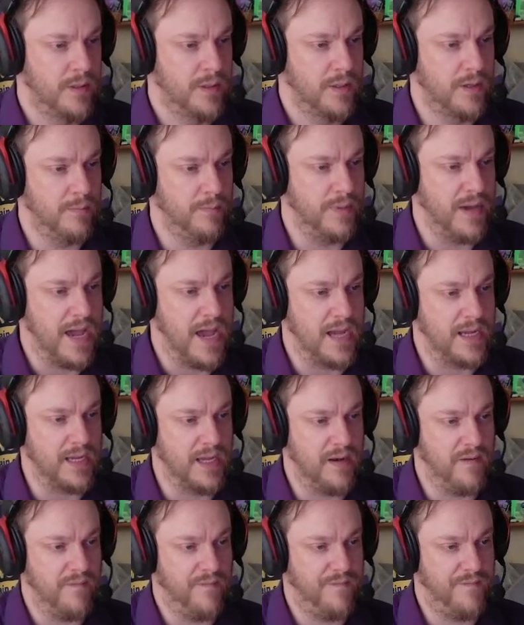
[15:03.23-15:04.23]
come back
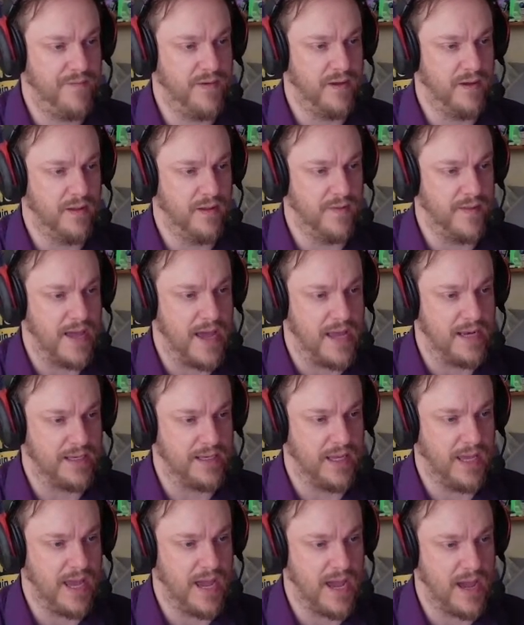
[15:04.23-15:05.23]
and fill that
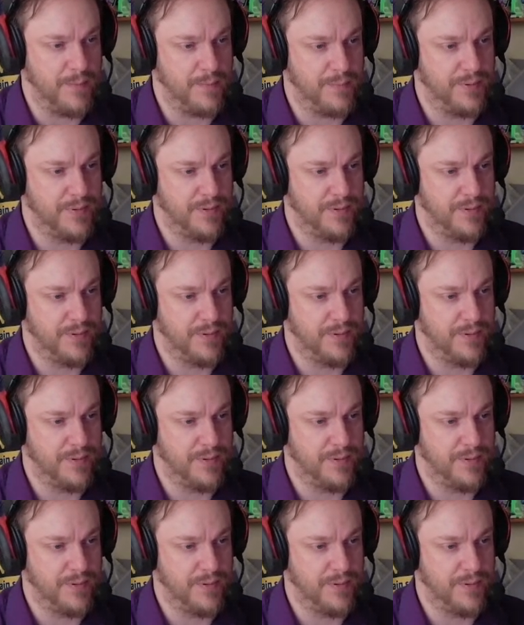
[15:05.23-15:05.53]
gap.